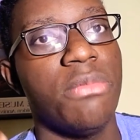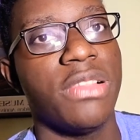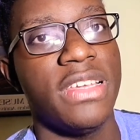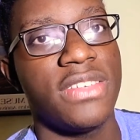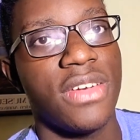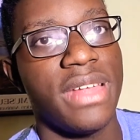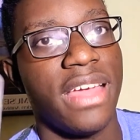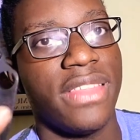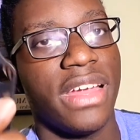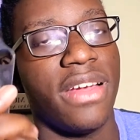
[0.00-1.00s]
please go
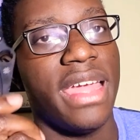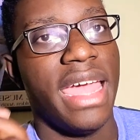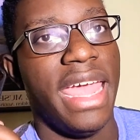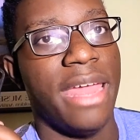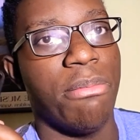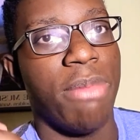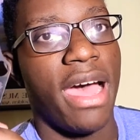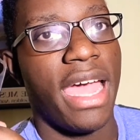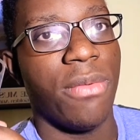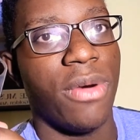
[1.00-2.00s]
down there and
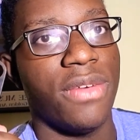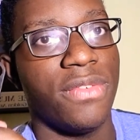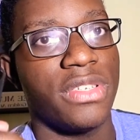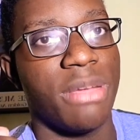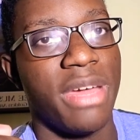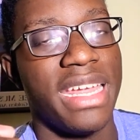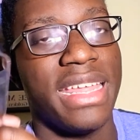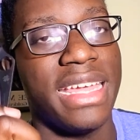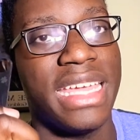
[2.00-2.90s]
buy one for somebody.